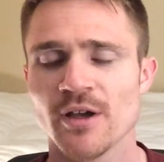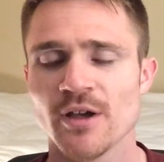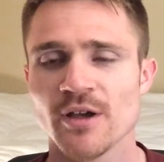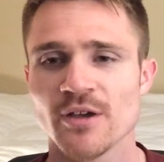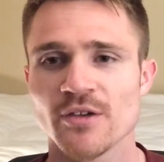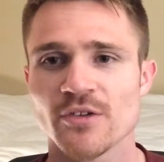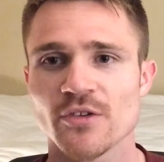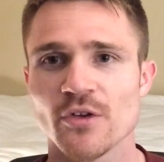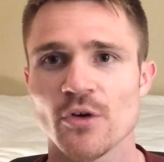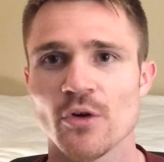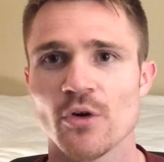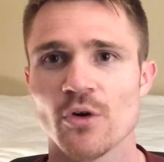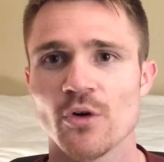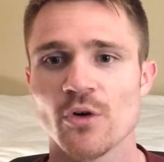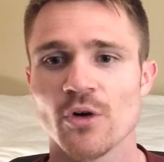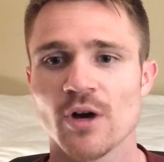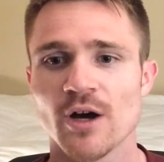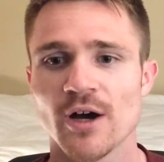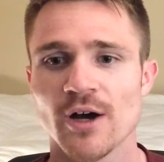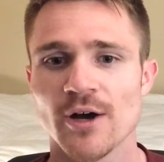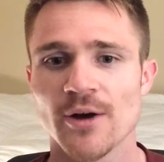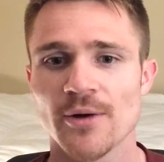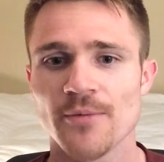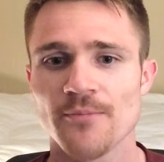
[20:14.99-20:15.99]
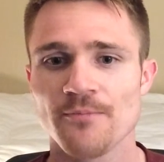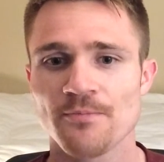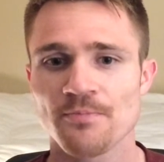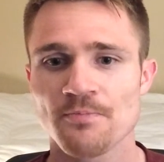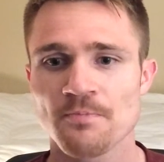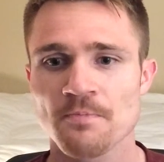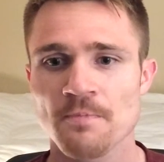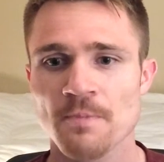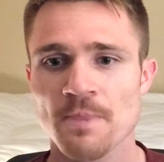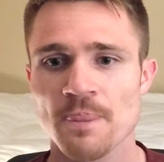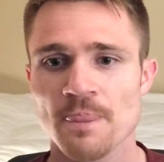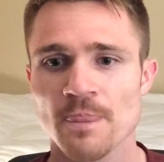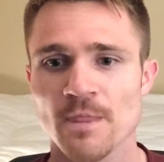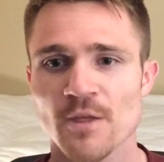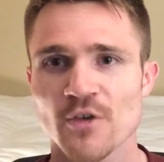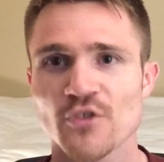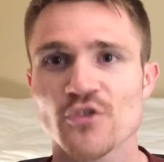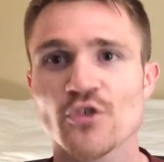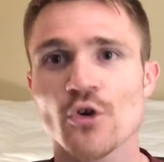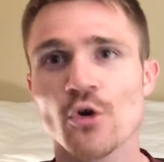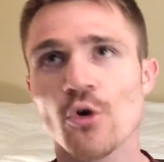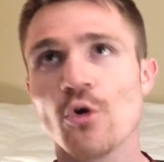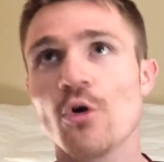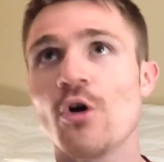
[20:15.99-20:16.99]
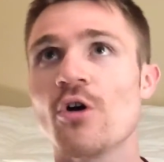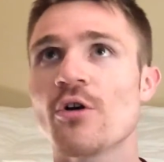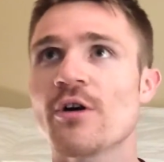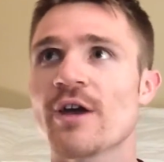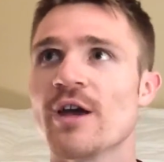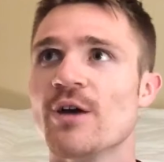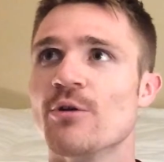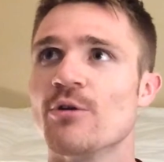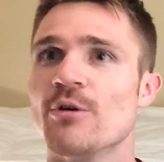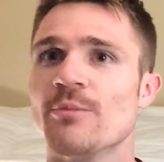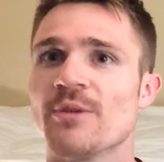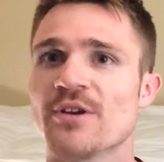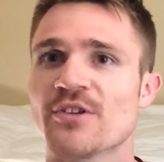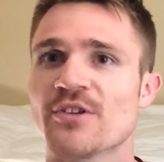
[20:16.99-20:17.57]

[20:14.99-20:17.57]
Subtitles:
So okay, what